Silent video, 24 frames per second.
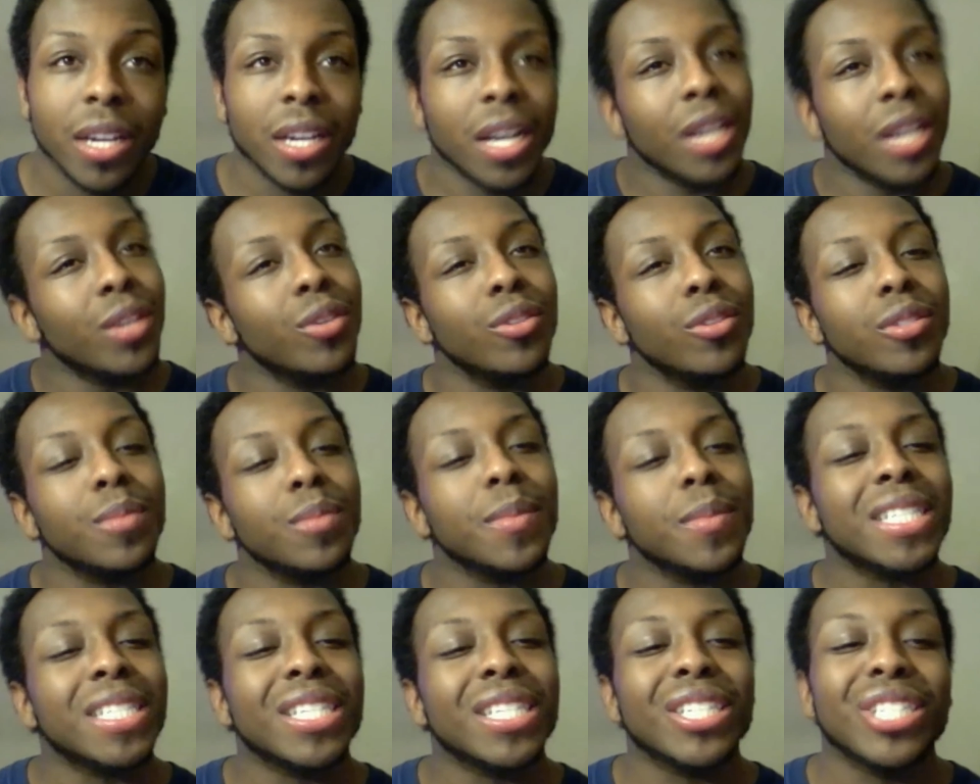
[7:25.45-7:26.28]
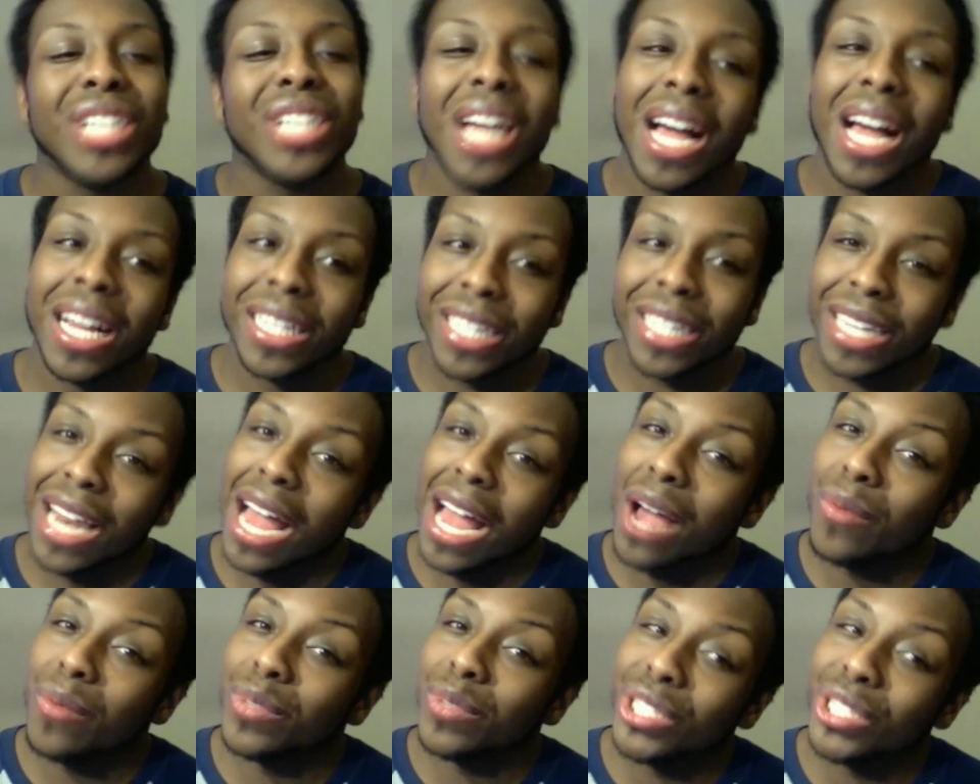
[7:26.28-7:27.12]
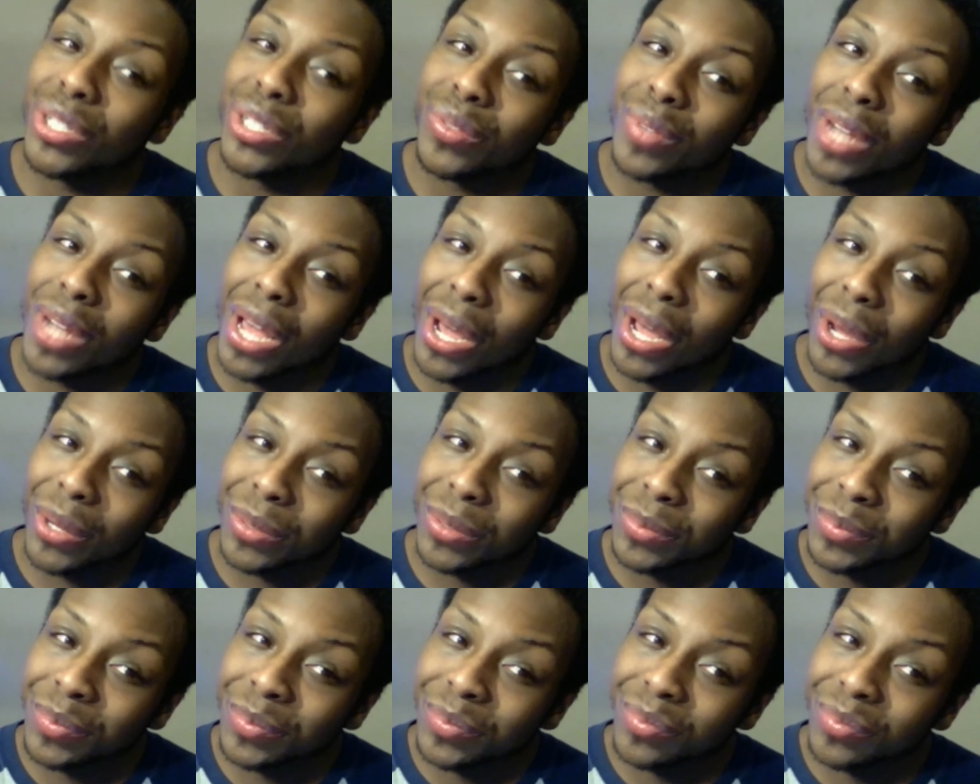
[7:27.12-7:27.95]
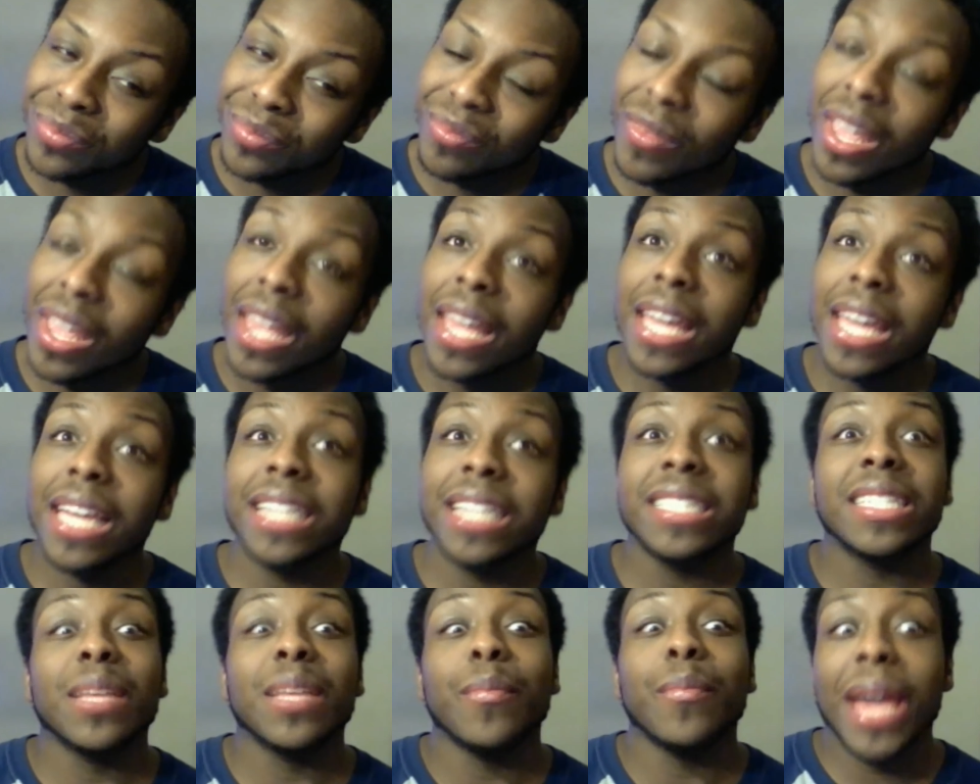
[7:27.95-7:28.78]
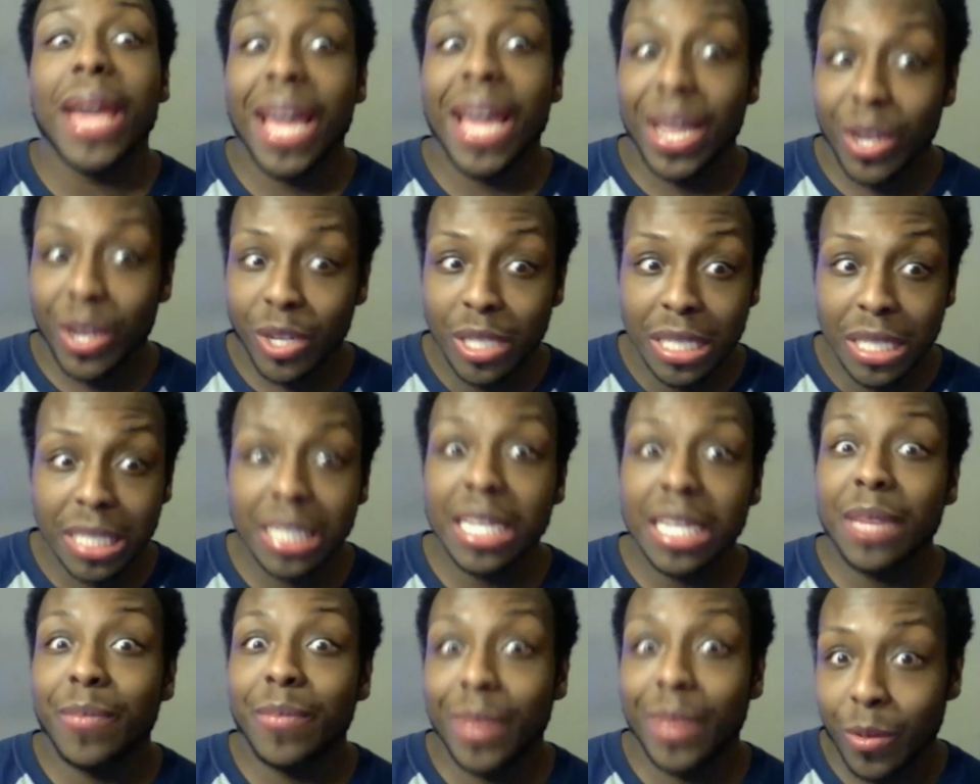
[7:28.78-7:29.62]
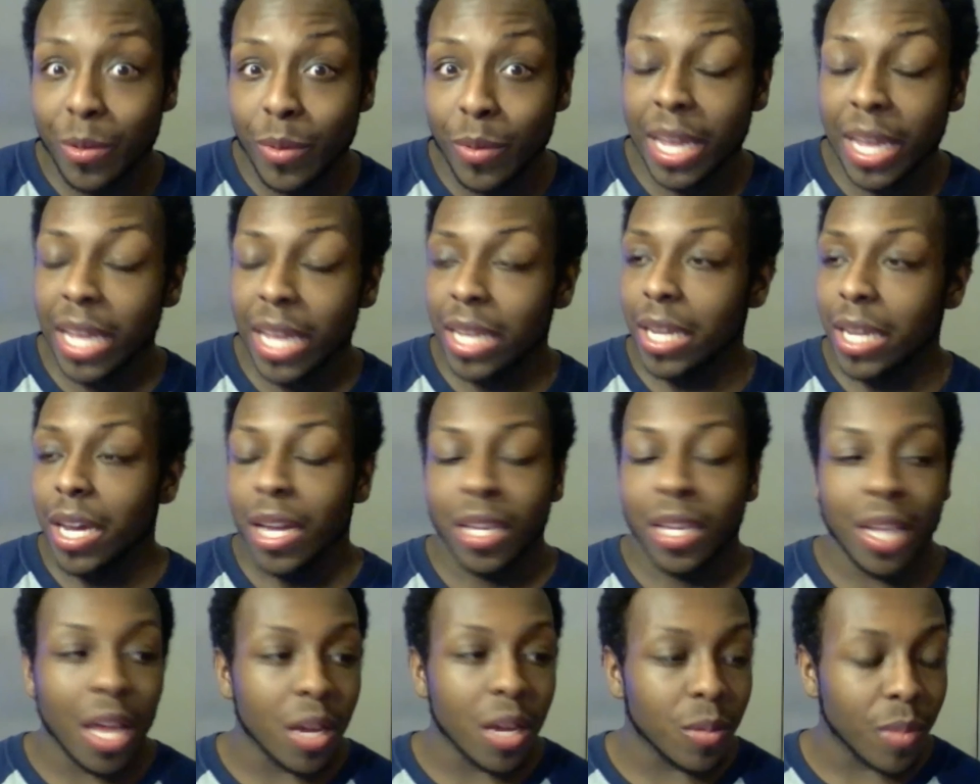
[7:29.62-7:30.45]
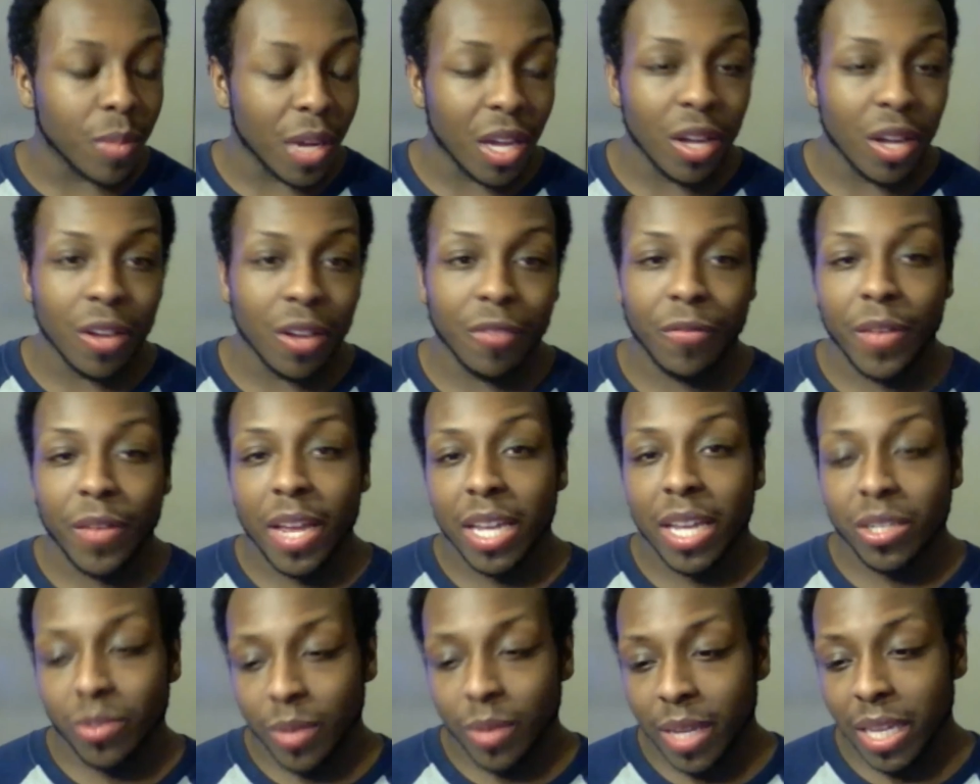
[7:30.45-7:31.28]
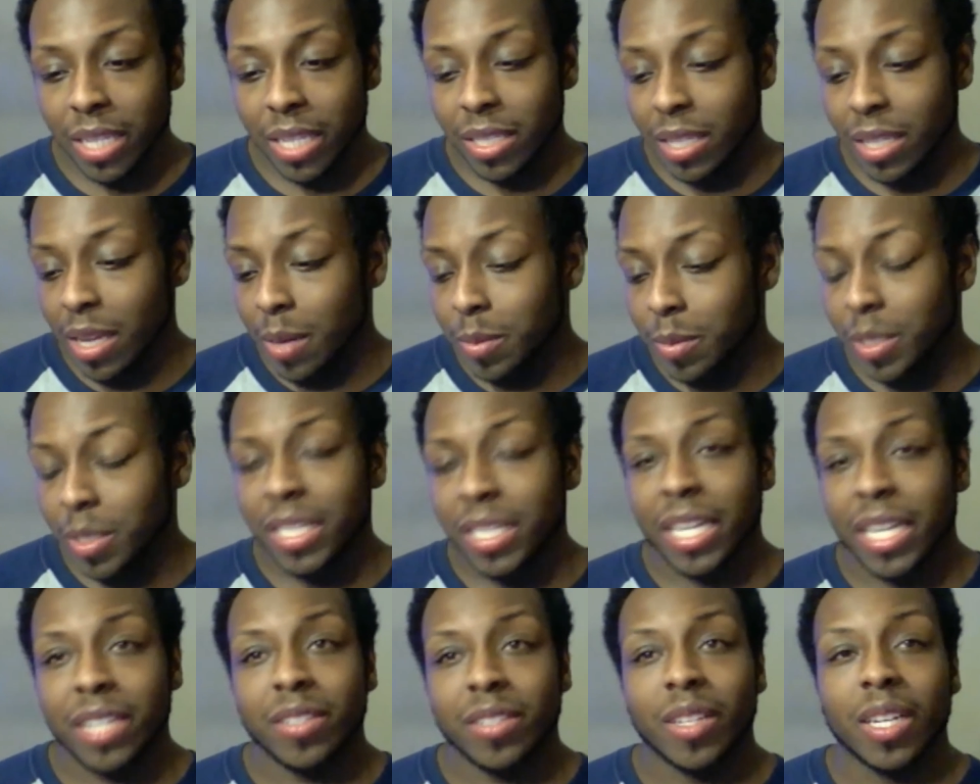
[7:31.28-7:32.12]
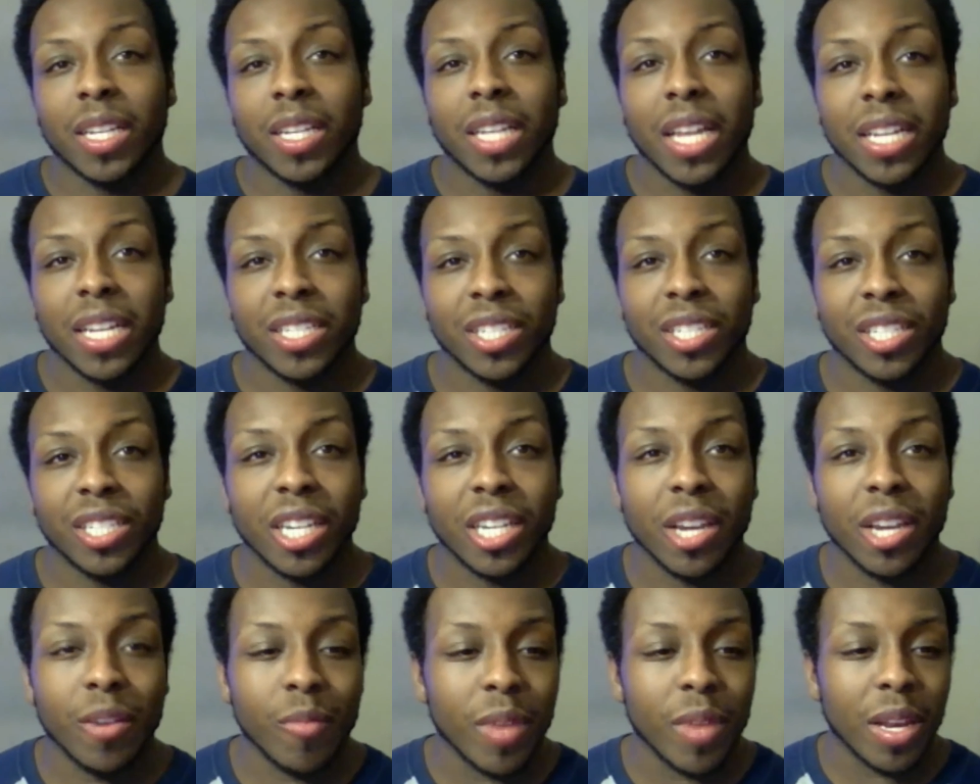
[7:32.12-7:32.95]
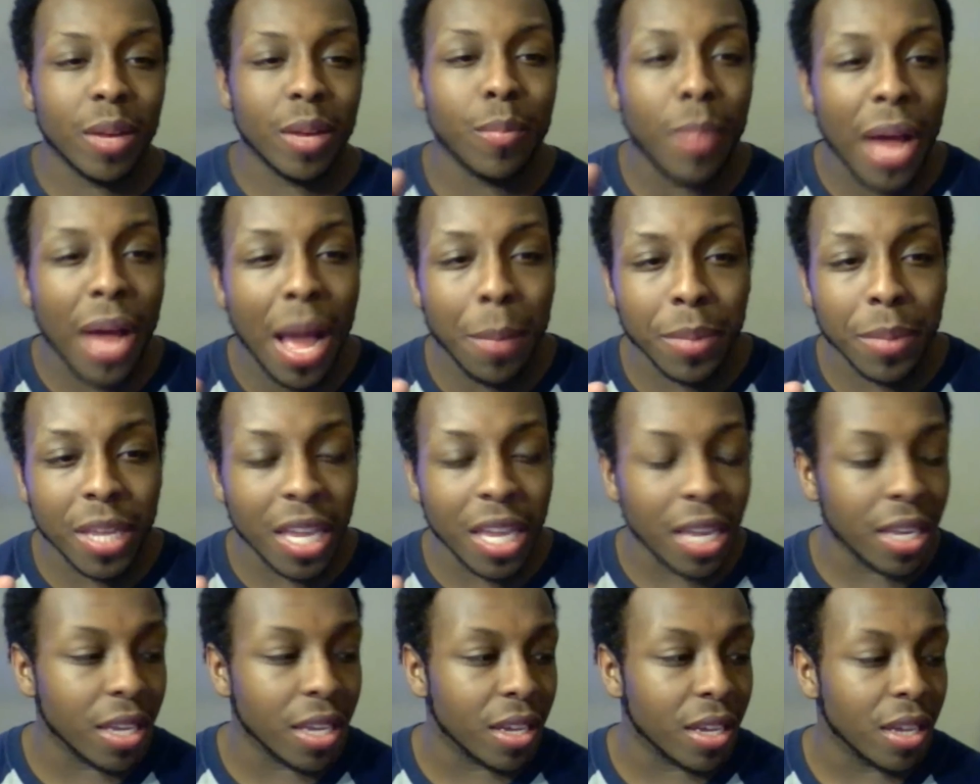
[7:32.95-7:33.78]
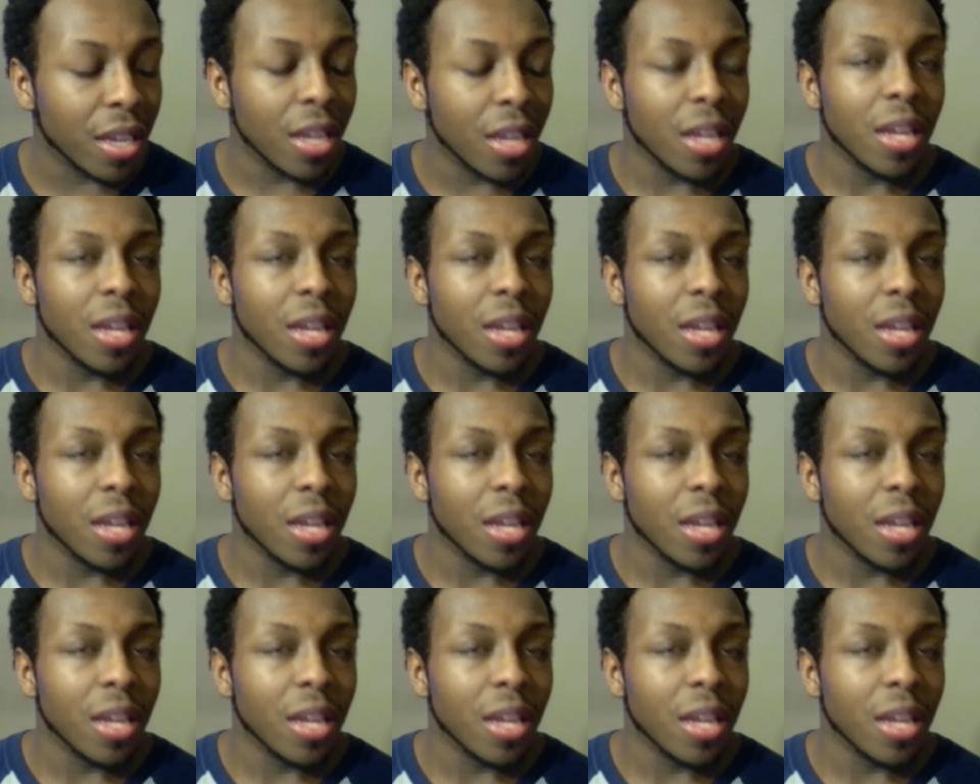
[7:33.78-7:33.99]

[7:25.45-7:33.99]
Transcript: And who's Mr. Chocolate? How would you know? Hmm, he's the man you're sleeping with. Long behold, Phaedra gets up, she takes her clutch, and she getting ready to pop Kenya.